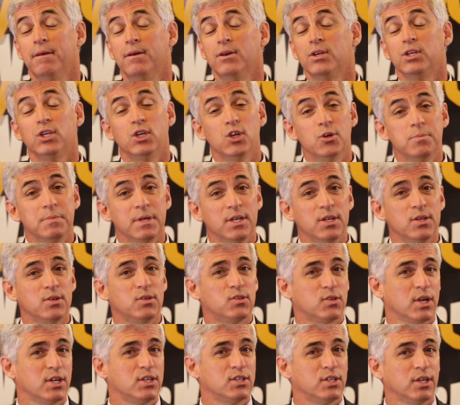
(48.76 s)
Human
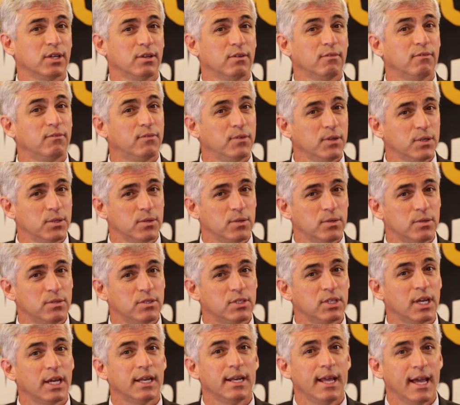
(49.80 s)
Nutrition,
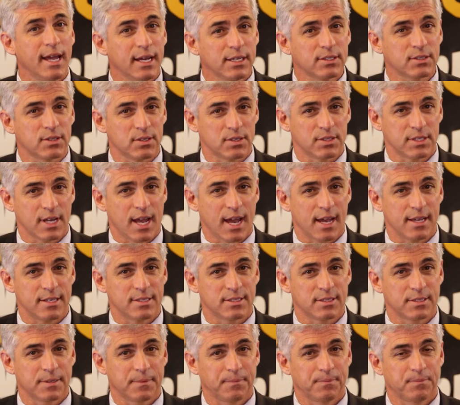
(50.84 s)
Foods, and
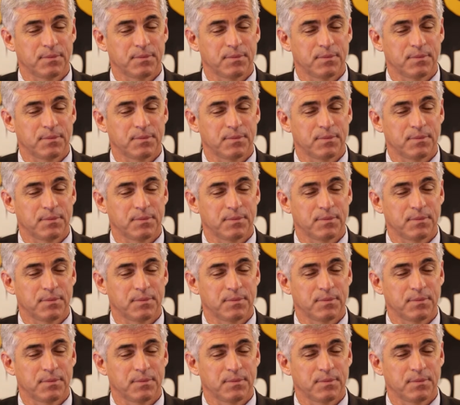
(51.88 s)
Exercise.